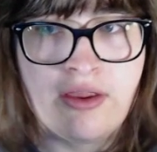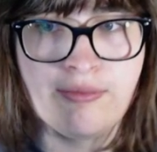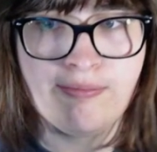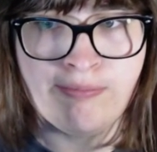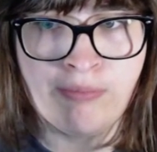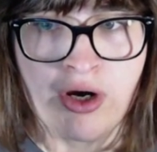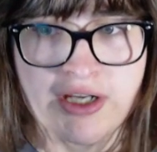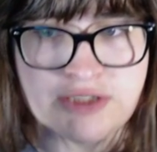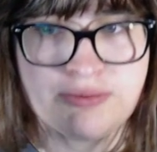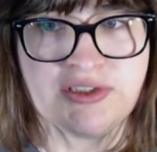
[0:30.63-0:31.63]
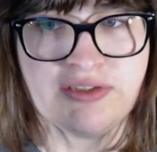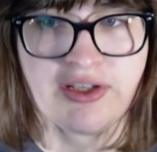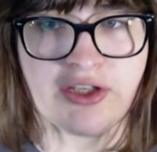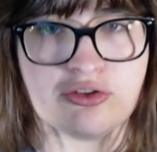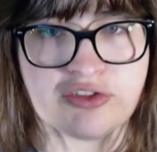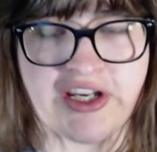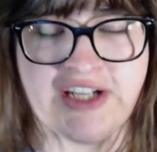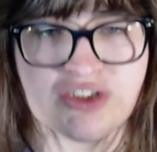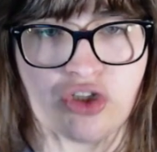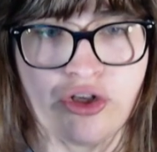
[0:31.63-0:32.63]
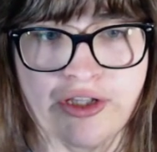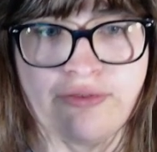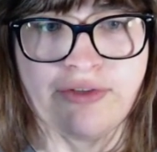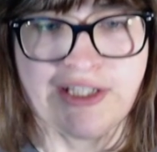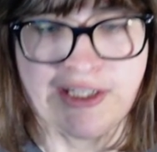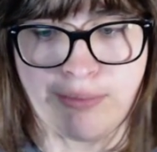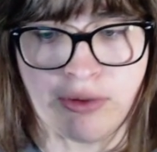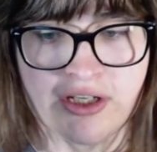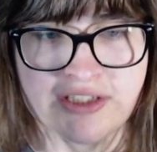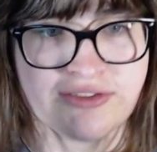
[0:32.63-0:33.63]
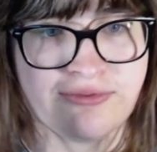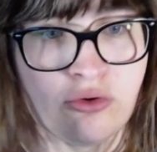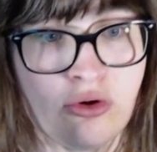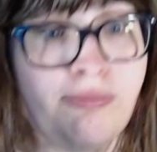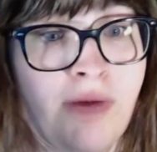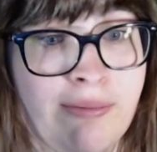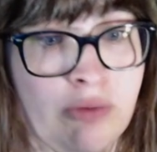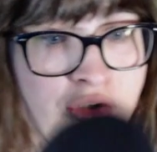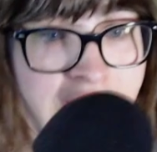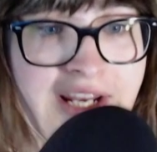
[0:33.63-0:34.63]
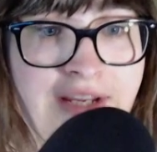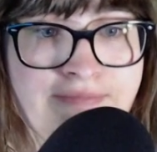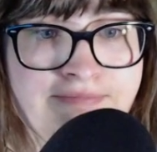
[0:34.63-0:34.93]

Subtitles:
My specific use case only really applies for my Blue Yeti.